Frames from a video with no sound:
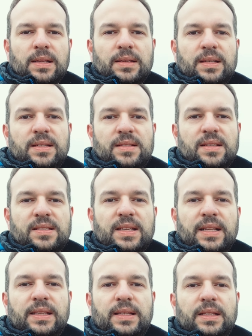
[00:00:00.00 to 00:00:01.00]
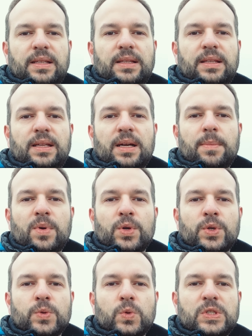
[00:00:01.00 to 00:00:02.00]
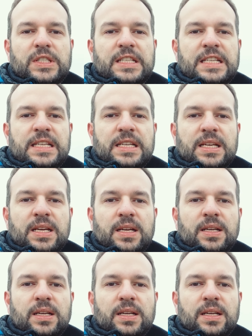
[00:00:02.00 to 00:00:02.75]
This is the WT.